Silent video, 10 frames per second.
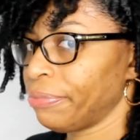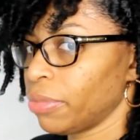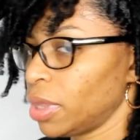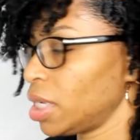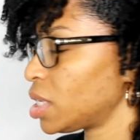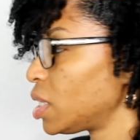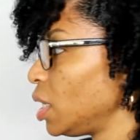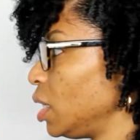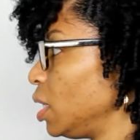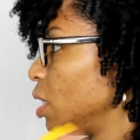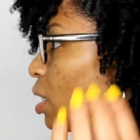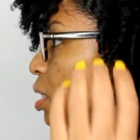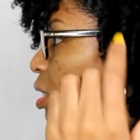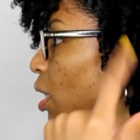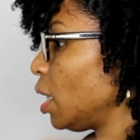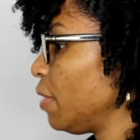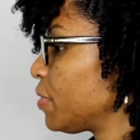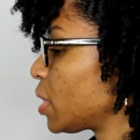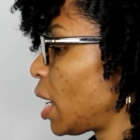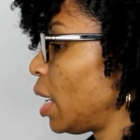This is the
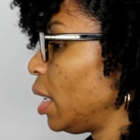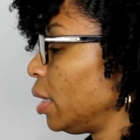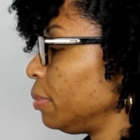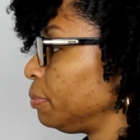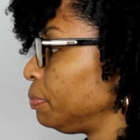left side,